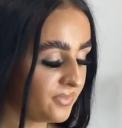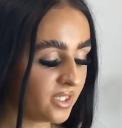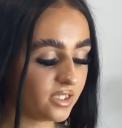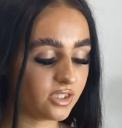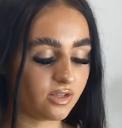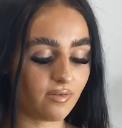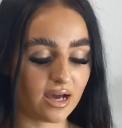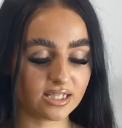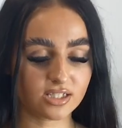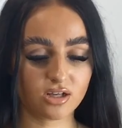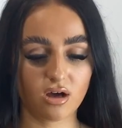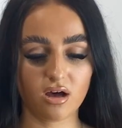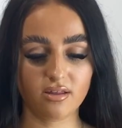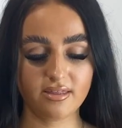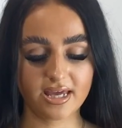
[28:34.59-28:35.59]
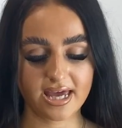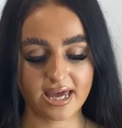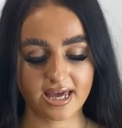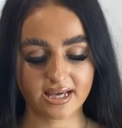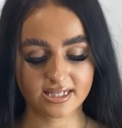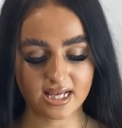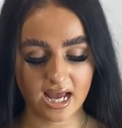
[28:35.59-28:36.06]
So I saw
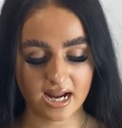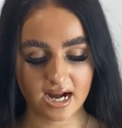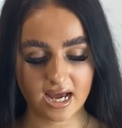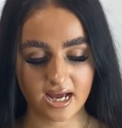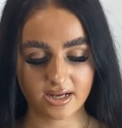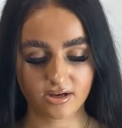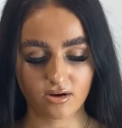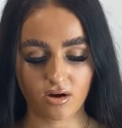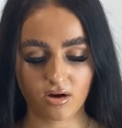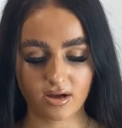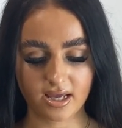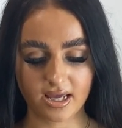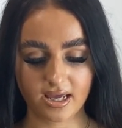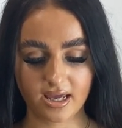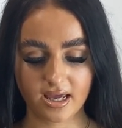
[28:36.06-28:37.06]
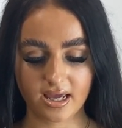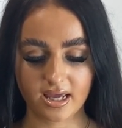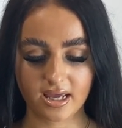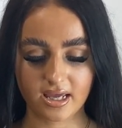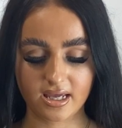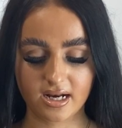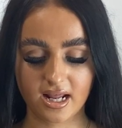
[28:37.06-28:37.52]
this and I got it
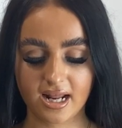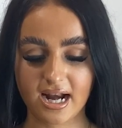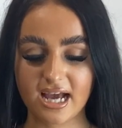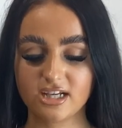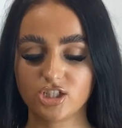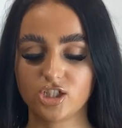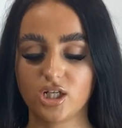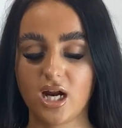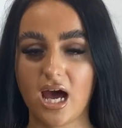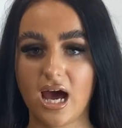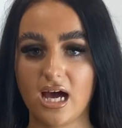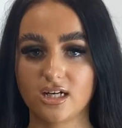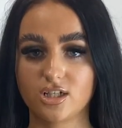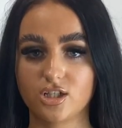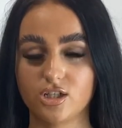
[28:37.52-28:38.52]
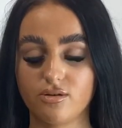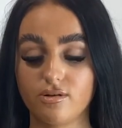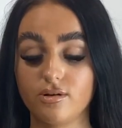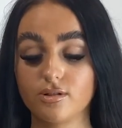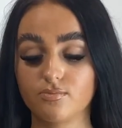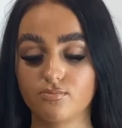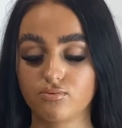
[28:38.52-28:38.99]
in an extra large, so it
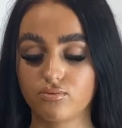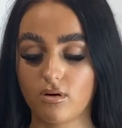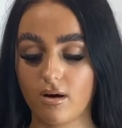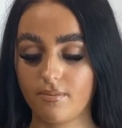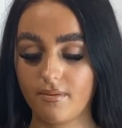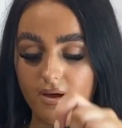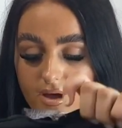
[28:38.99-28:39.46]
was proper